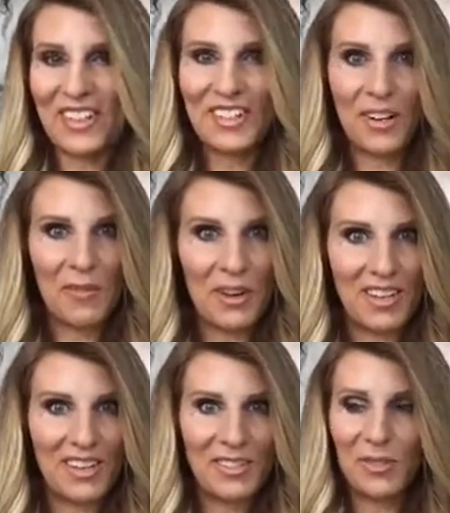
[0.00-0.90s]
Instagram
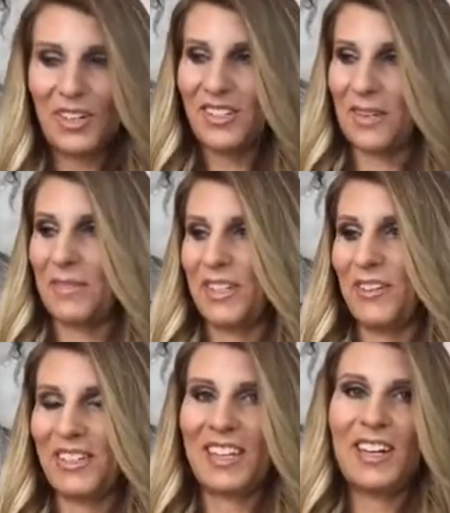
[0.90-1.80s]
contest winners. I'm so
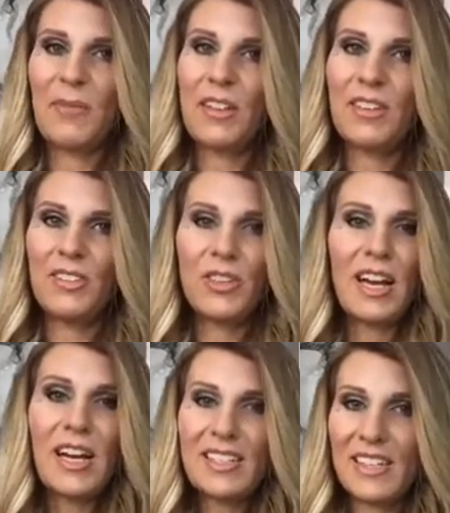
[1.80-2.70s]
excited about those. You
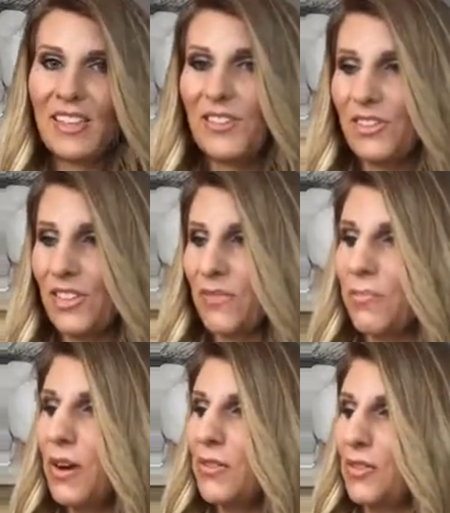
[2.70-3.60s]
guys, those
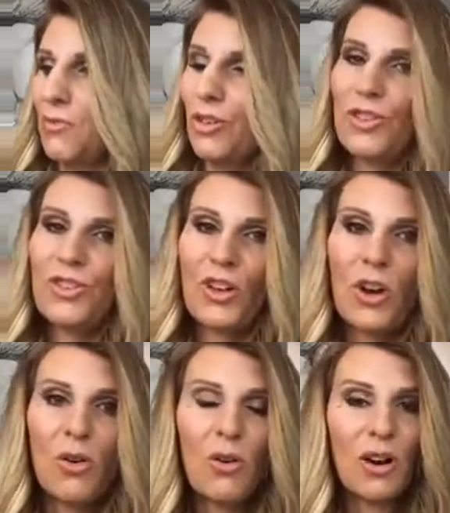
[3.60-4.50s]
posts were
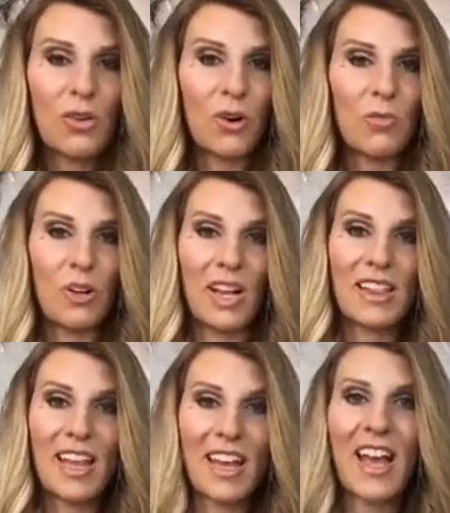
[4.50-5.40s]
so adorable.
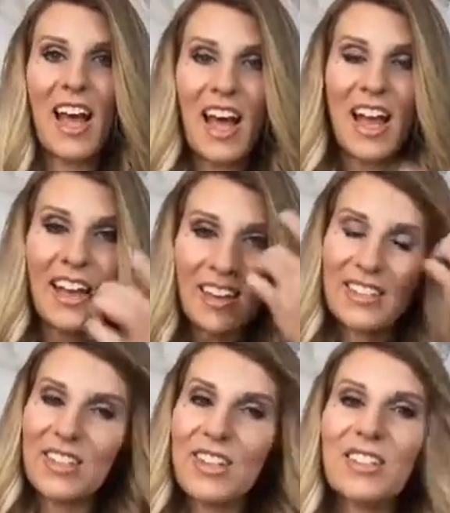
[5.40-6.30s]
And like, I
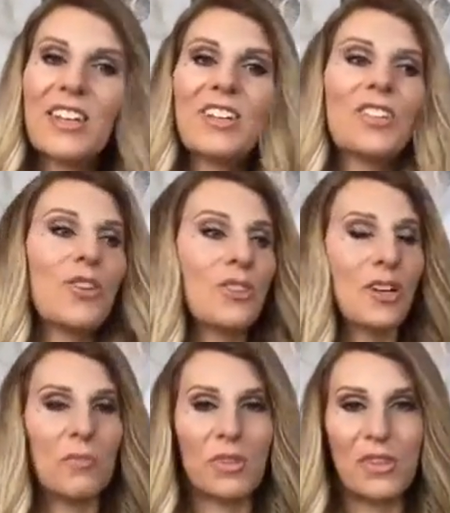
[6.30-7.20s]
seriously get choked
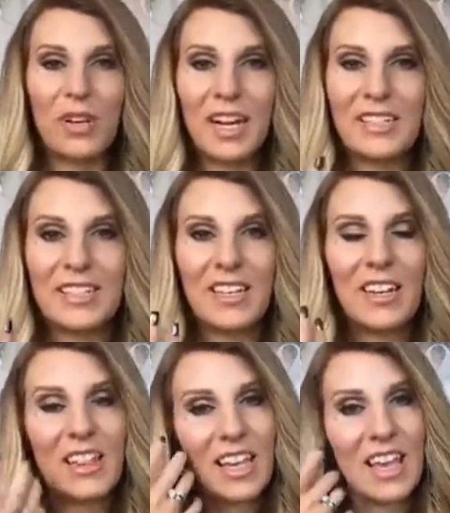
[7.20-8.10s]
up with you guys,
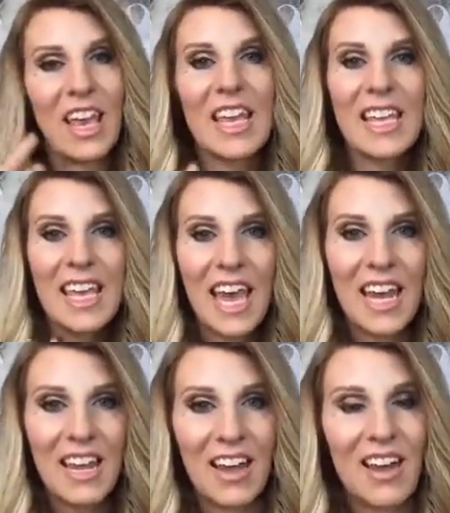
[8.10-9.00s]
like
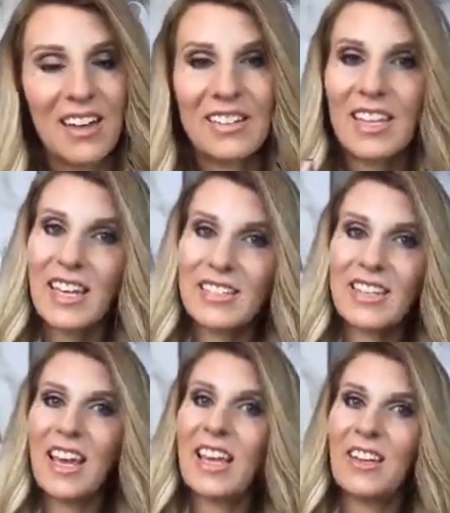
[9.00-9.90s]
getting us, like
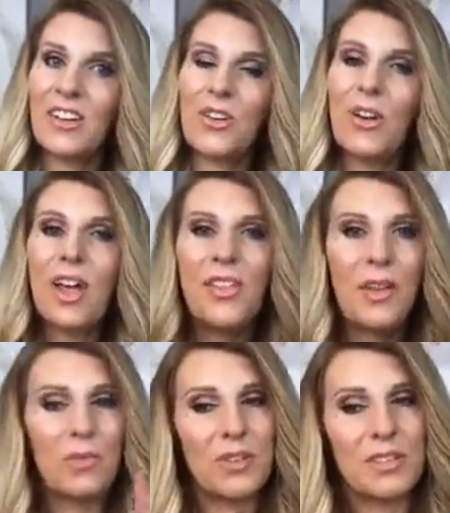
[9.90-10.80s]
saying, you know,
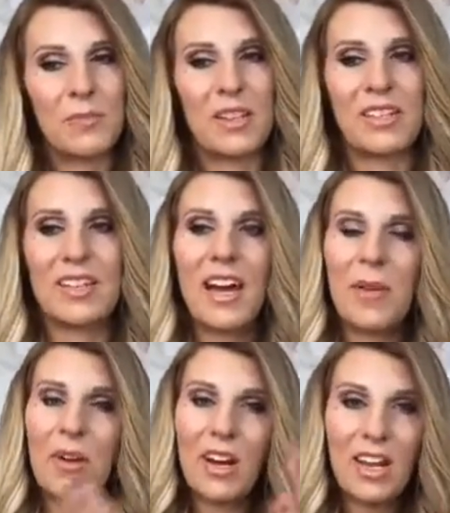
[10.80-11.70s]
they really spend the
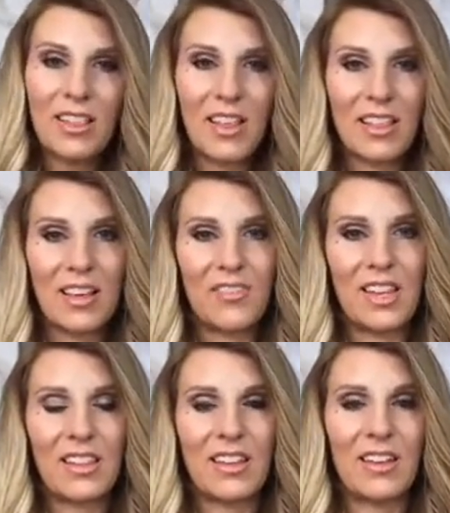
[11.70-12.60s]
time on it. They love
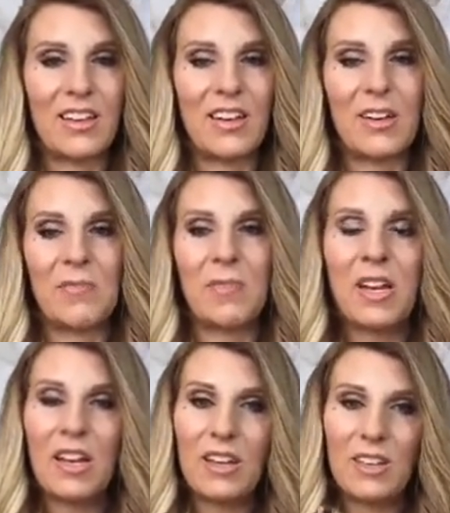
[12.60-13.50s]
that
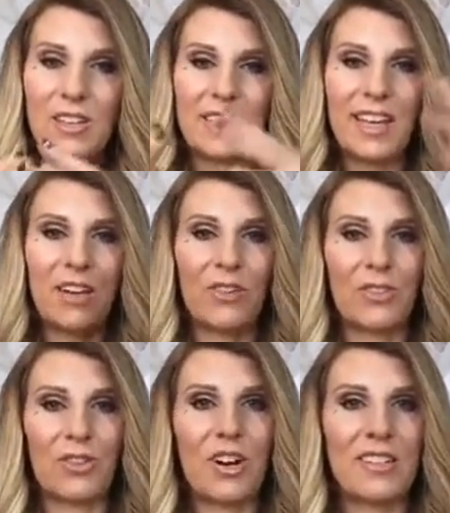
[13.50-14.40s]
the scent goes
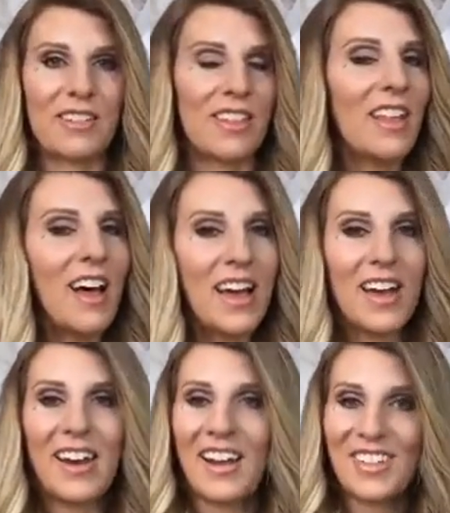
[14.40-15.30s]
across the
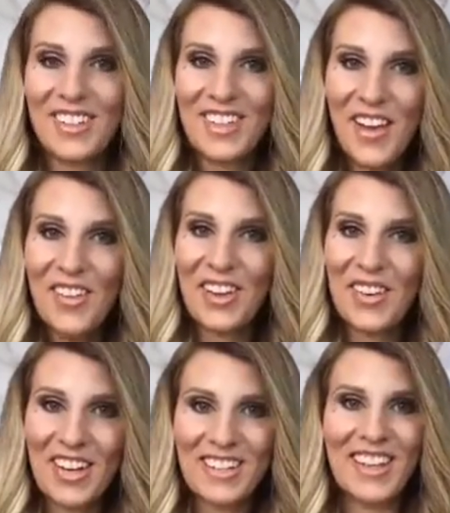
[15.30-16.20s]
line. I just love it, you
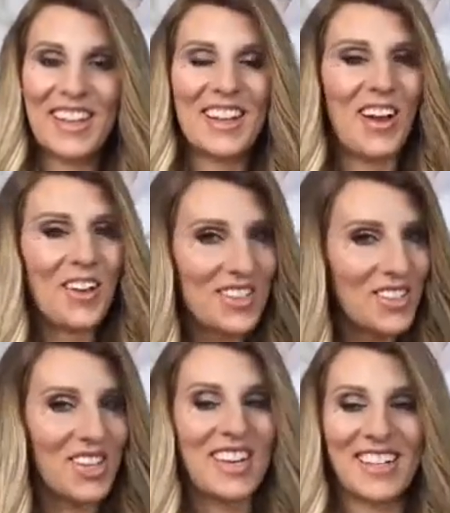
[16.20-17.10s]
guys, and all the
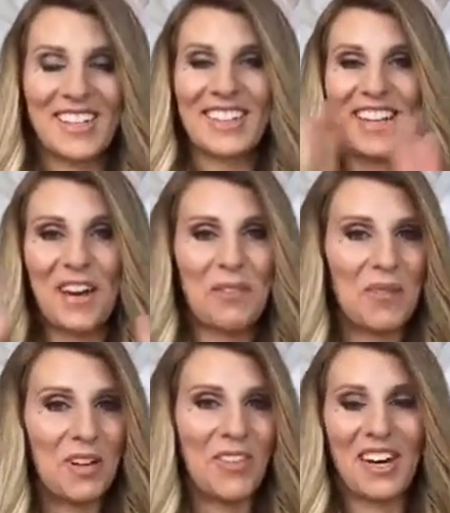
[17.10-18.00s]
chings and
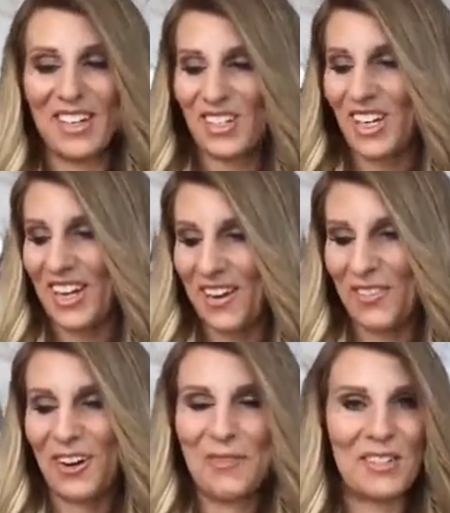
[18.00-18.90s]
everybody writing ching
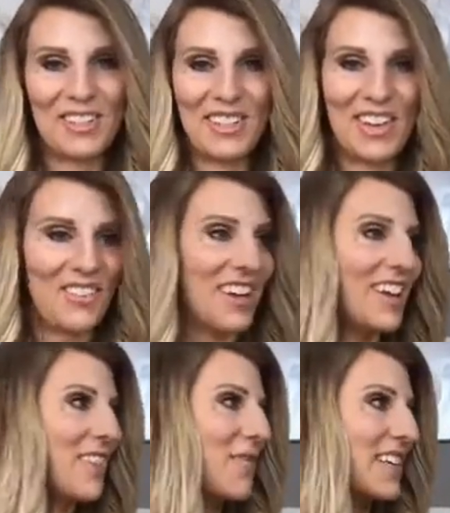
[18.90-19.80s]
everywhere. I'm just loving it.
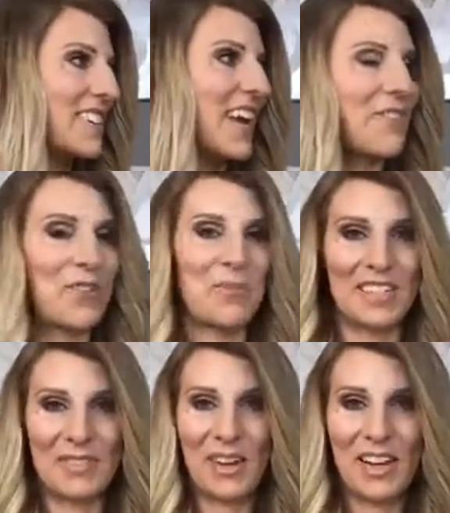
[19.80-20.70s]
It makes
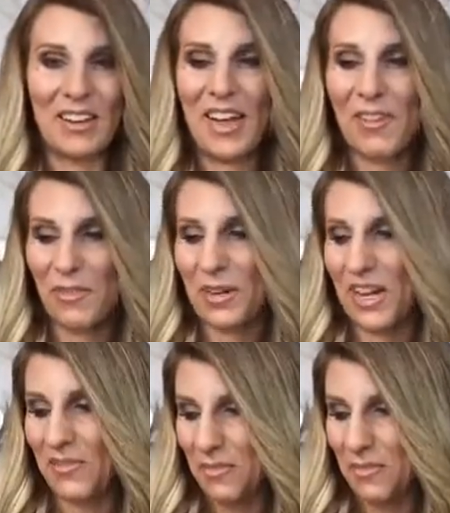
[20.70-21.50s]
everybody smile. Everybody.